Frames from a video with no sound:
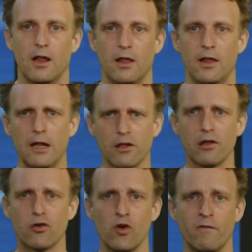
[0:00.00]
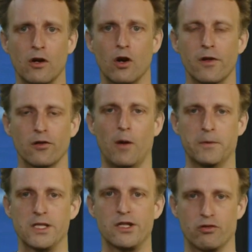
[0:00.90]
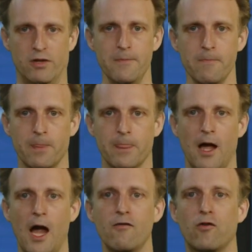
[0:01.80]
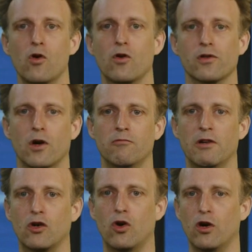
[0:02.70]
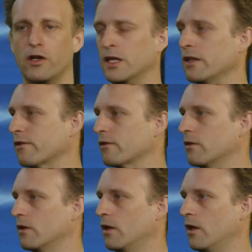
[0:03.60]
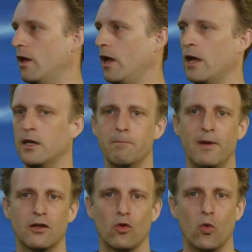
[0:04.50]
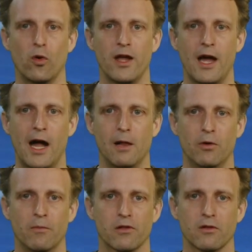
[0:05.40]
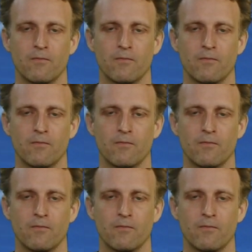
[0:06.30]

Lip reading: Let's assume we go with option 3 and focus on recordings and embed all their albums.